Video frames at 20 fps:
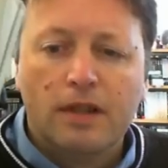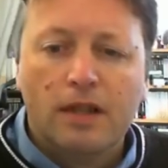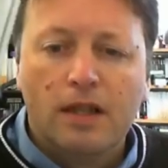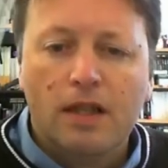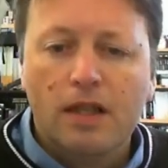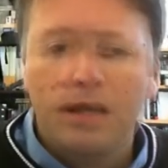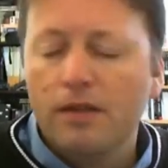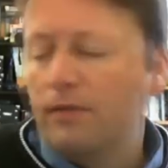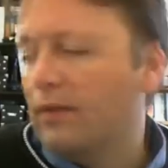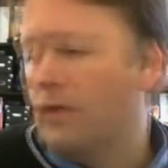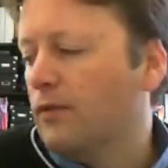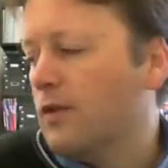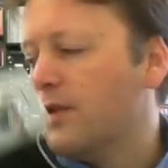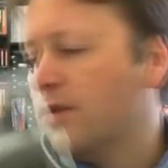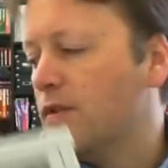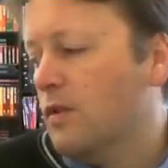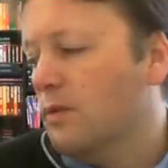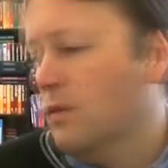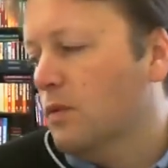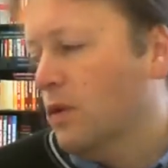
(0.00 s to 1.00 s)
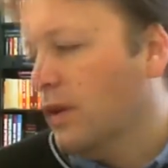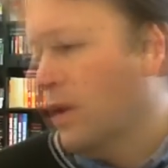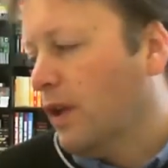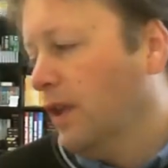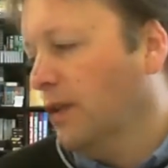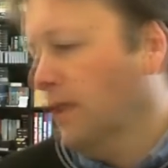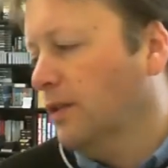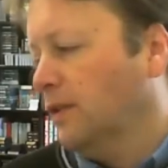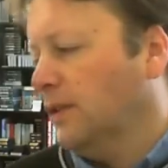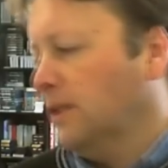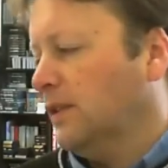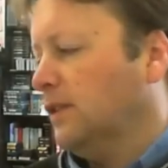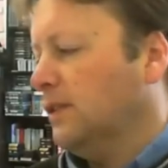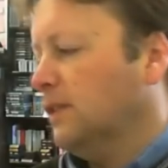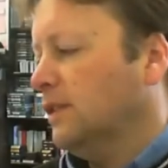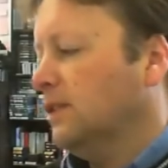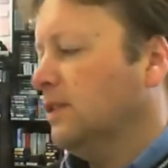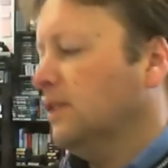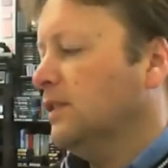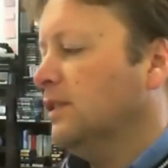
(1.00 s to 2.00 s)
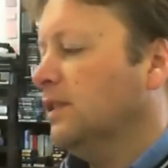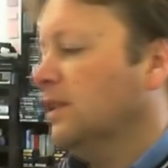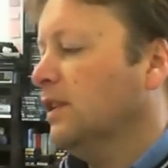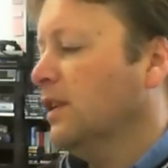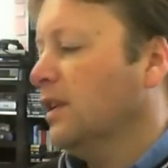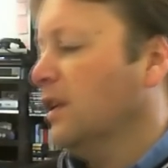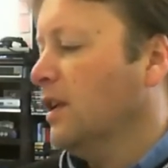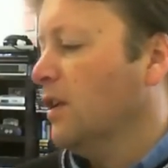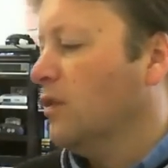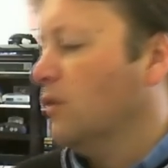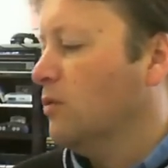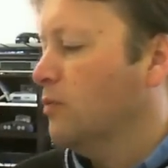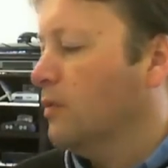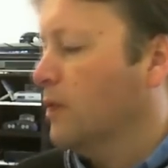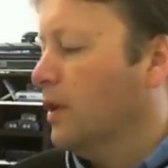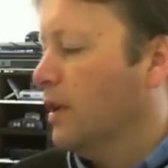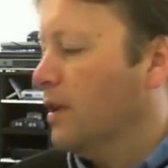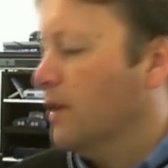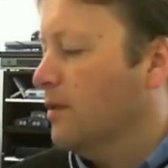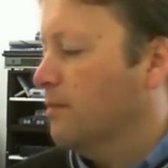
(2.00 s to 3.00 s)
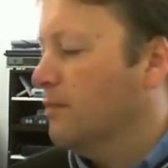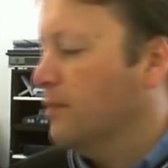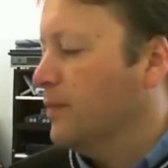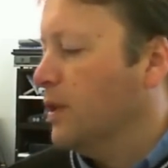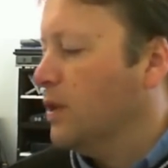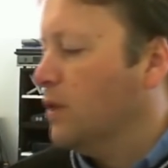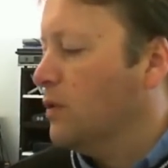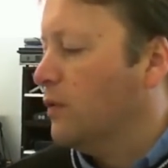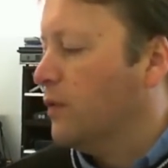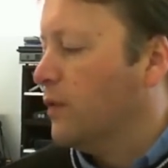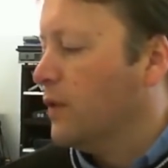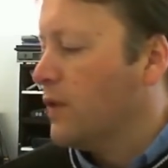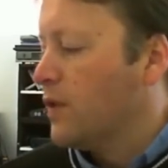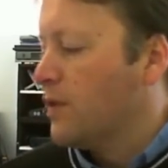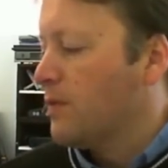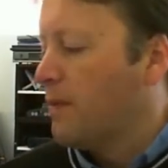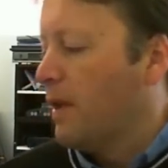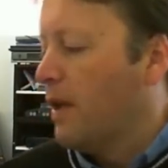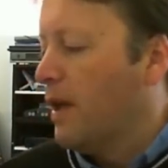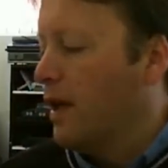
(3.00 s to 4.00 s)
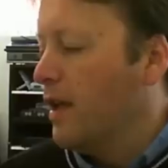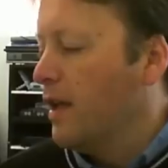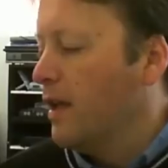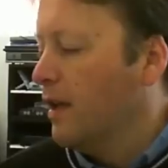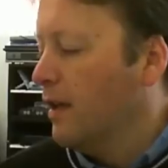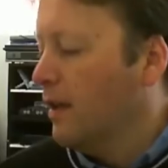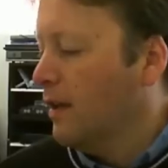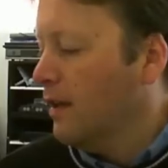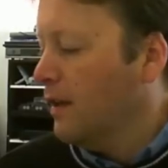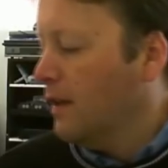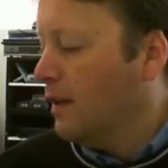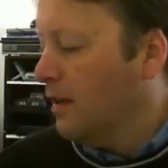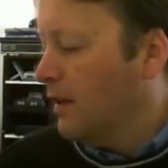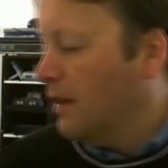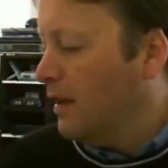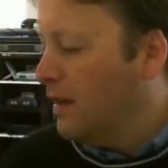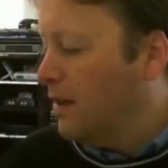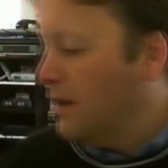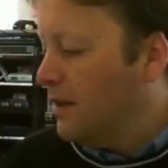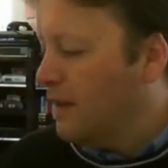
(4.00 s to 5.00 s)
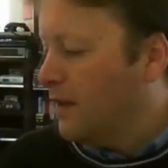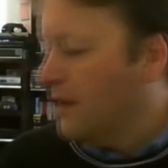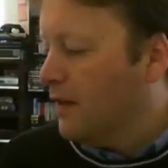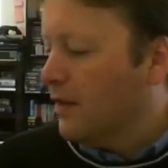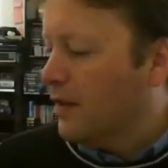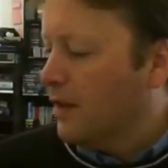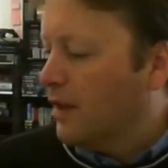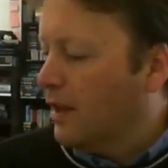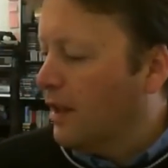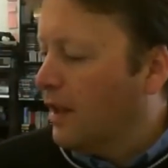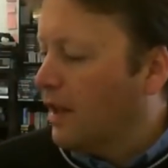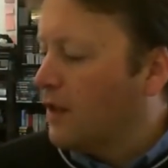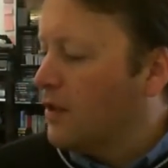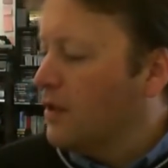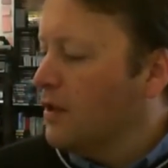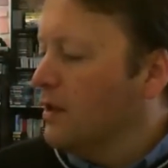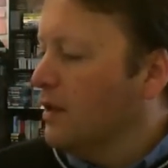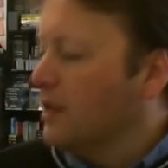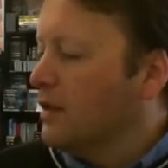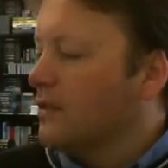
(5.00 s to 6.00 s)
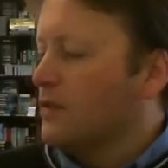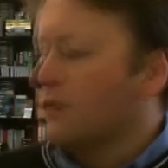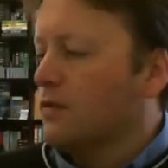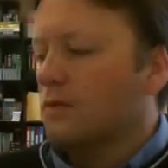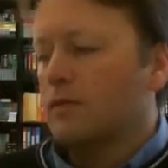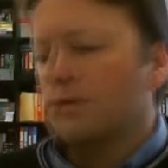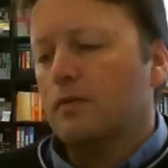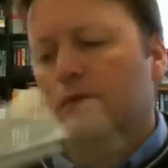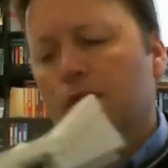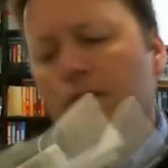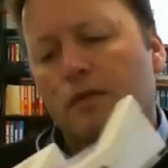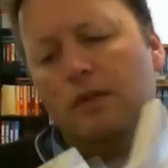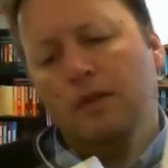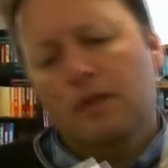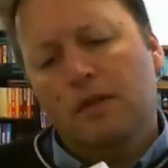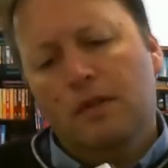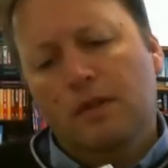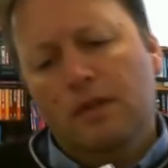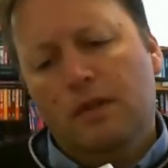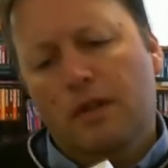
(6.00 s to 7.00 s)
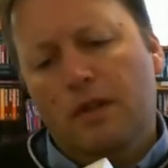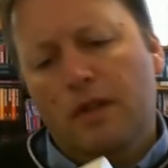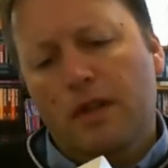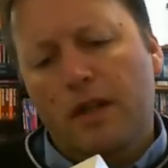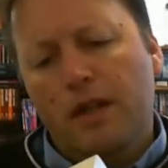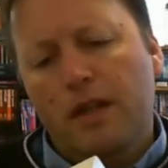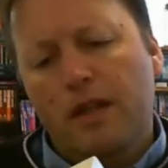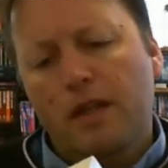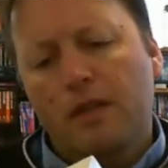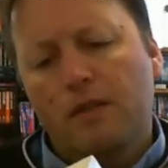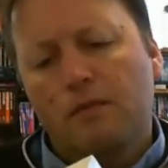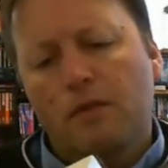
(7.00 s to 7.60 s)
And even if it's not working, it'll be good for display in the collection until I can get a